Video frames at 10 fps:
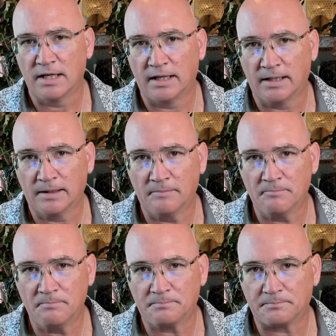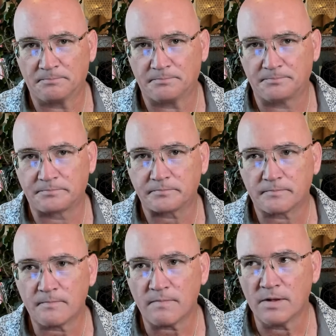Um,
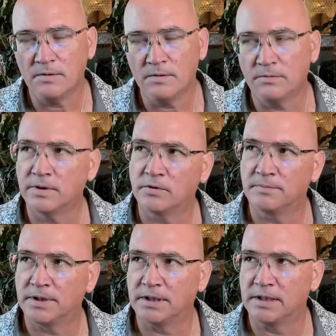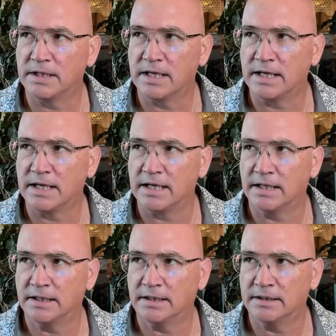we will be
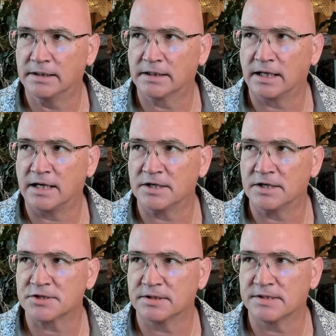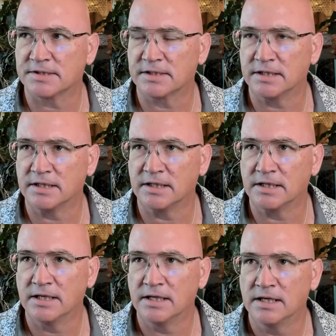in, gosh, let's see.
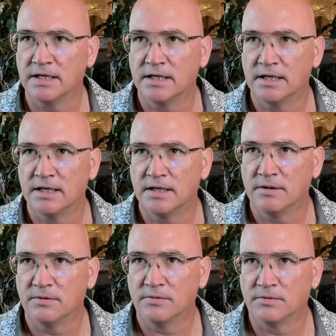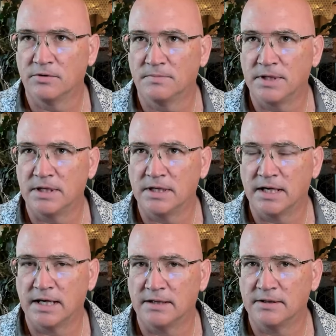We'll be
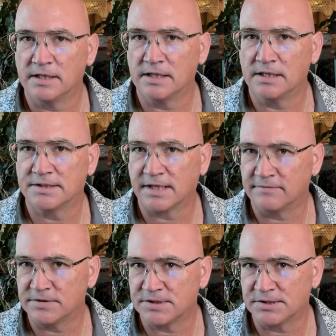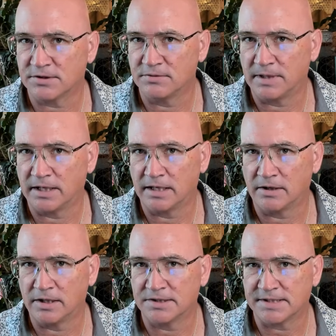in the San Francisco Bay
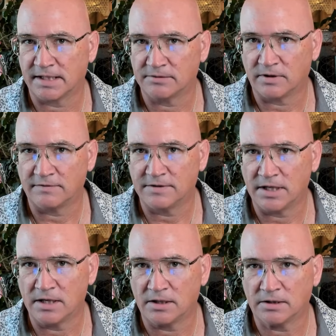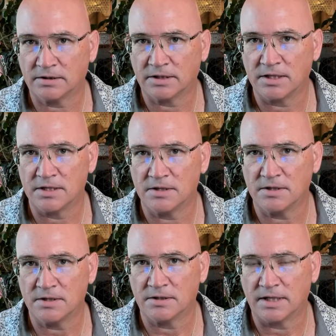Area, San Rafael,
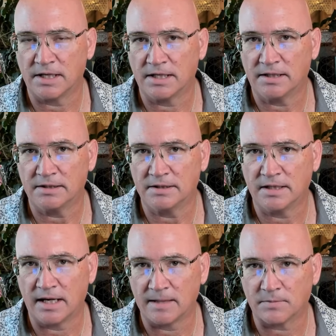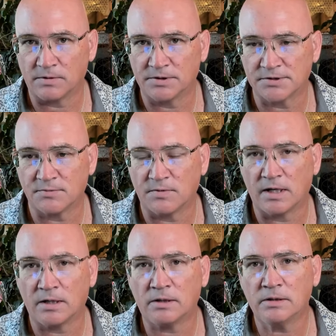here in April as
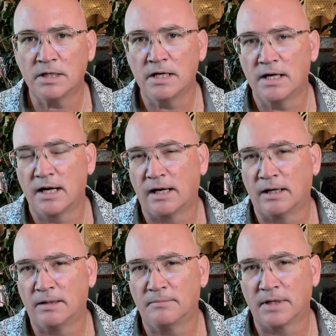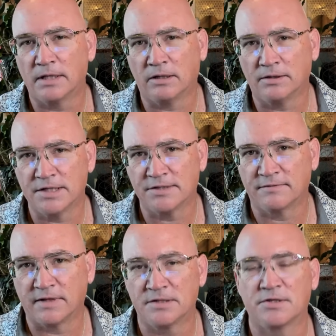well. Um, and all these
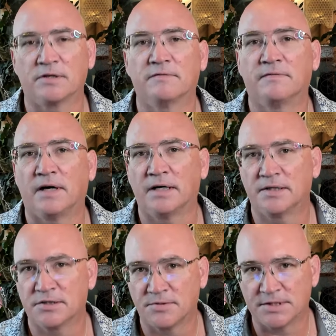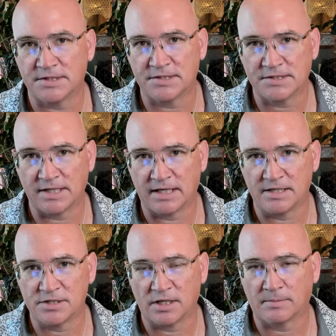events you can find at Twisted
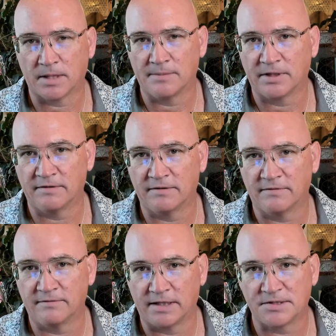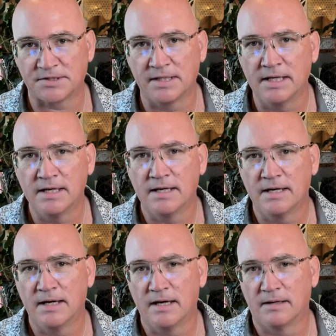Sage upcoming events.
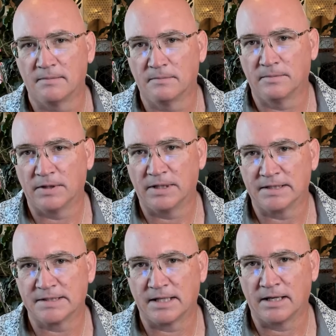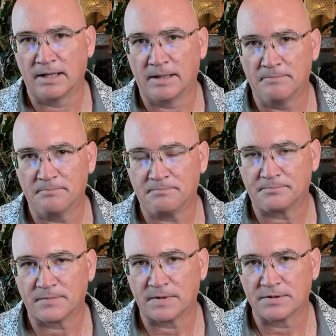But um,
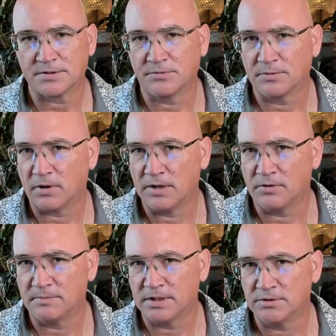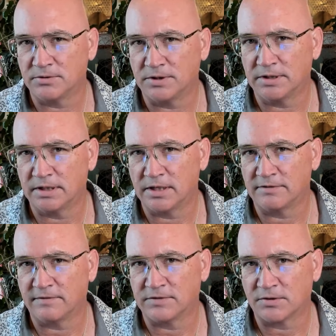so we probably won't be doing another
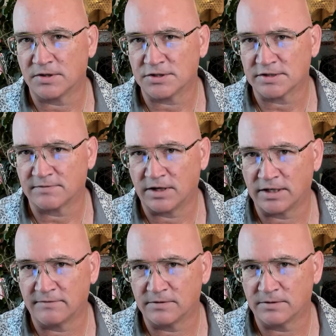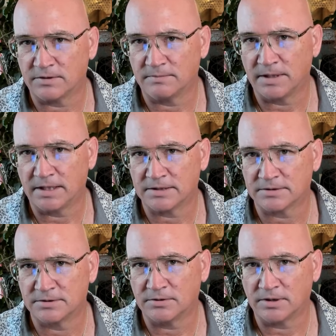50 Questions Friday for a little bit,
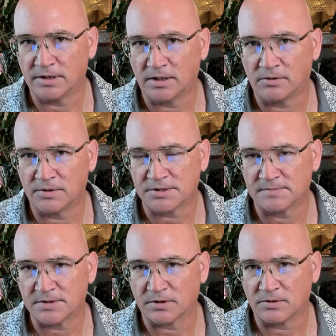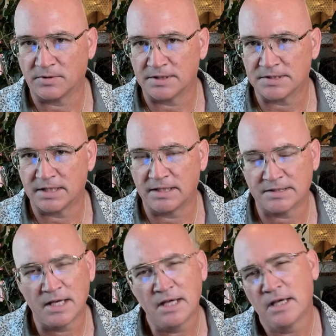nor uh, Wisdom Circle
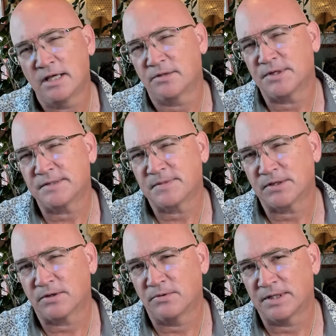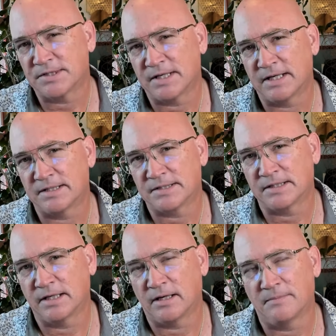Wednesdays. The Wisdom Circle Wednesdays,
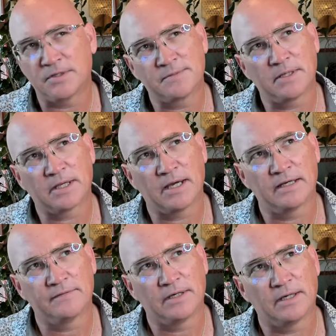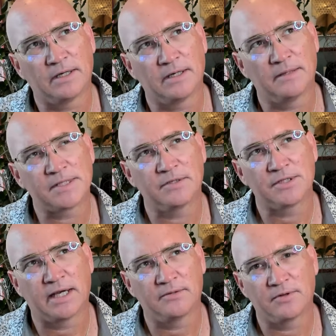um, there's been kind of a
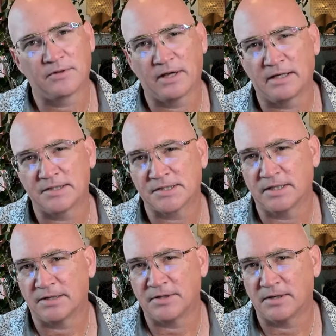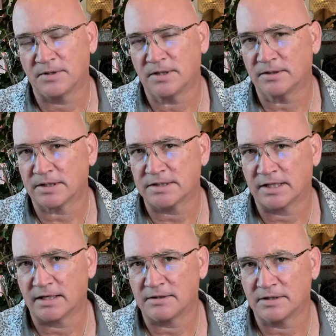misunderstanding with that. It's not that we all get
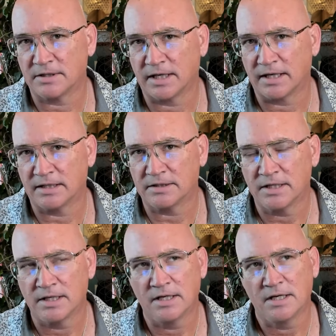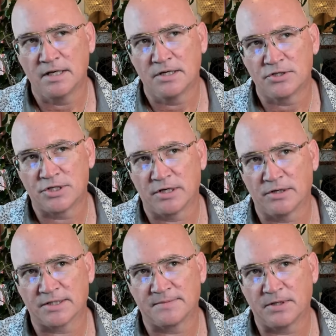together and share
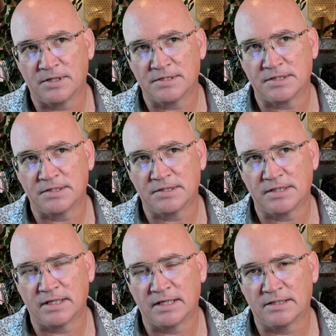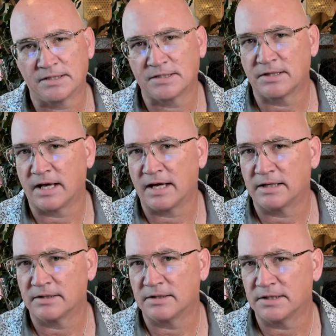experiences, it's
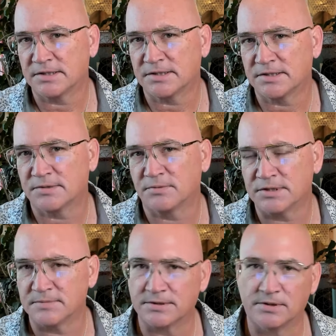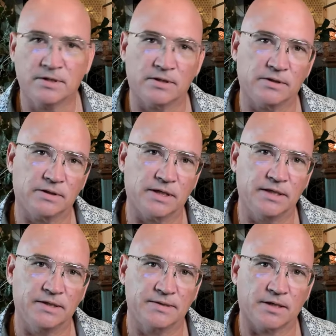that this wisdom circle
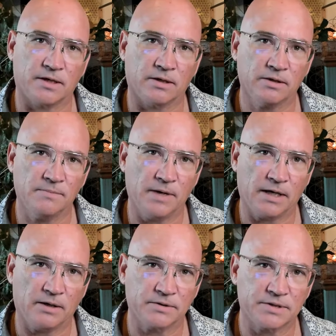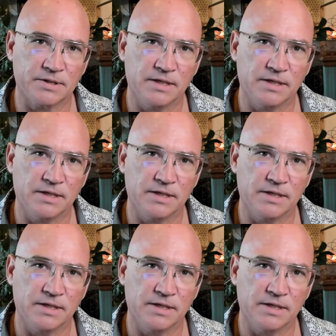is all about